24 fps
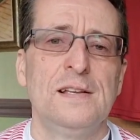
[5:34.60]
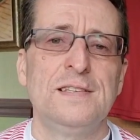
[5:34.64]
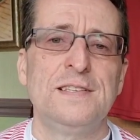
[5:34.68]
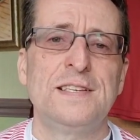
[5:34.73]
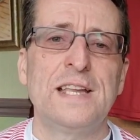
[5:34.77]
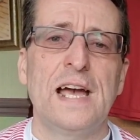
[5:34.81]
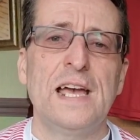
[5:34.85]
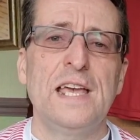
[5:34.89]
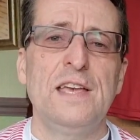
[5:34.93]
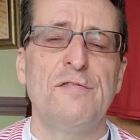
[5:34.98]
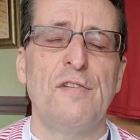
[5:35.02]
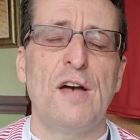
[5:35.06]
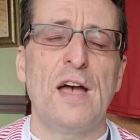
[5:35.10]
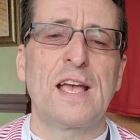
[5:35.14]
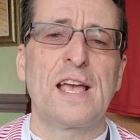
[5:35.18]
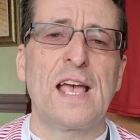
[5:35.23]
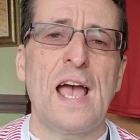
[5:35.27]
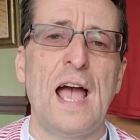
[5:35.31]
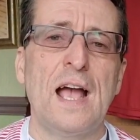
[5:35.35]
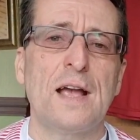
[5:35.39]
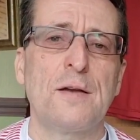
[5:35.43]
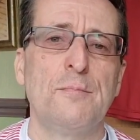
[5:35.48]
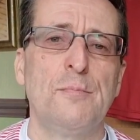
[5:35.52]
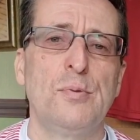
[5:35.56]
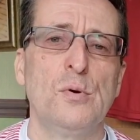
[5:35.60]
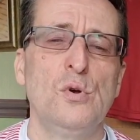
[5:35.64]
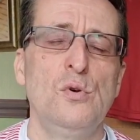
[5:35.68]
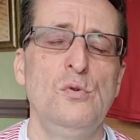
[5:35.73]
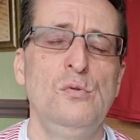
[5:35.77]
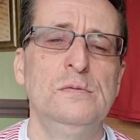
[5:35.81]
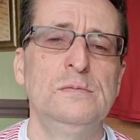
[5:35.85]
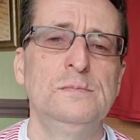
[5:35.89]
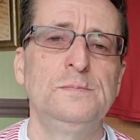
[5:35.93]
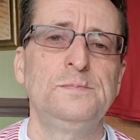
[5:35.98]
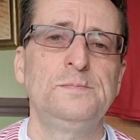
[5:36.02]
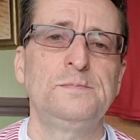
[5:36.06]
Dave
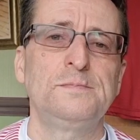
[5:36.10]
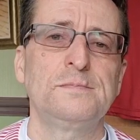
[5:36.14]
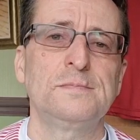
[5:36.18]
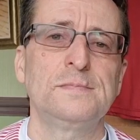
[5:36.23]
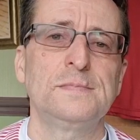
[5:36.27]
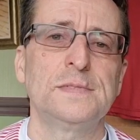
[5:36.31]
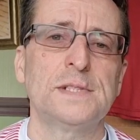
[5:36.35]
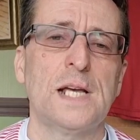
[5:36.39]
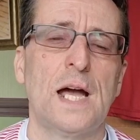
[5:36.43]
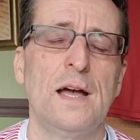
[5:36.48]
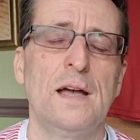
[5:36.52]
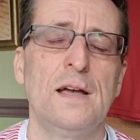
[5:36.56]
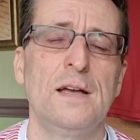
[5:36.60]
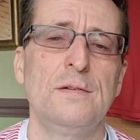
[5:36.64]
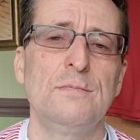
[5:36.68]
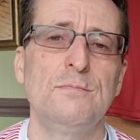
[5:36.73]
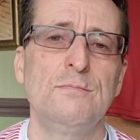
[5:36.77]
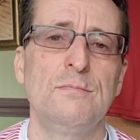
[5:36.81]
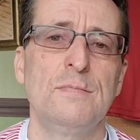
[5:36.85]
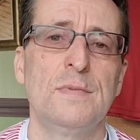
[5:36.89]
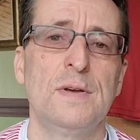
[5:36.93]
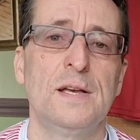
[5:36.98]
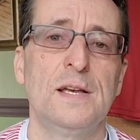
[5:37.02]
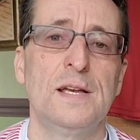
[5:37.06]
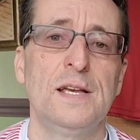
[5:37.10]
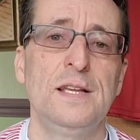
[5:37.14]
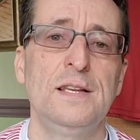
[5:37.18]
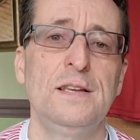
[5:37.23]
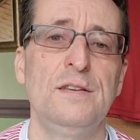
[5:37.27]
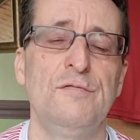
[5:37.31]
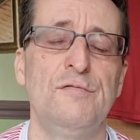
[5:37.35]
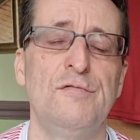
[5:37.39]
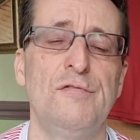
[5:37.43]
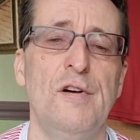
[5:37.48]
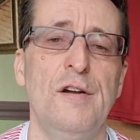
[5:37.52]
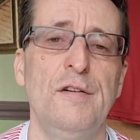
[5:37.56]
Akagbu. He
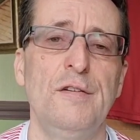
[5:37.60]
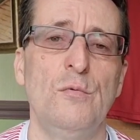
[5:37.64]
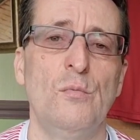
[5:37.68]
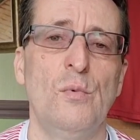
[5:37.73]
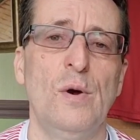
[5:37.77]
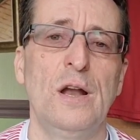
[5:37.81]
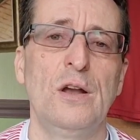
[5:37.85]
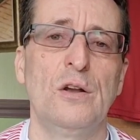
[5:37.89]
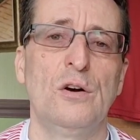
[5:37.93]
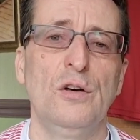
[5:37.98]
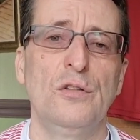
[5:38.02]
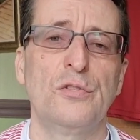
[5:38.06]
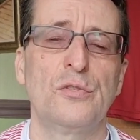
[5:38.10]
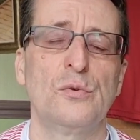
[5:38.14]
did very well,